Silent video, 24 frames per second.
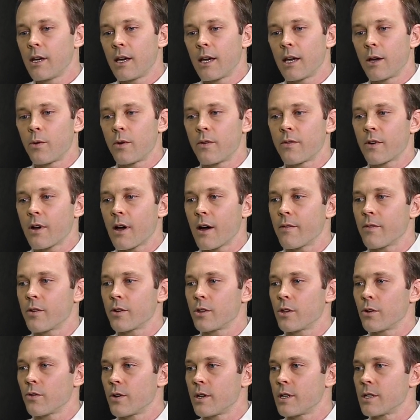And we've covered
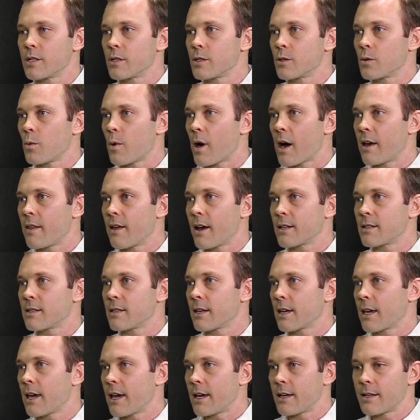the reasons why that's the
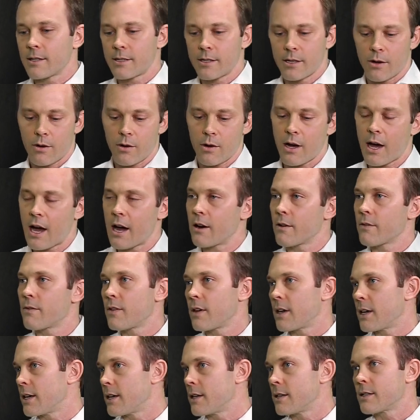case, higher
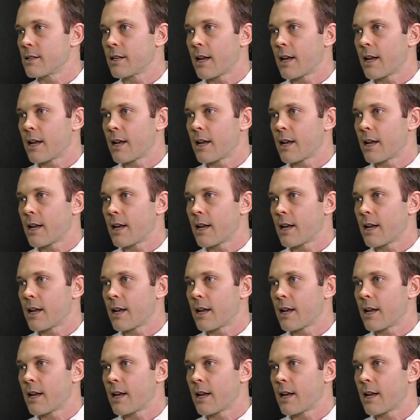fees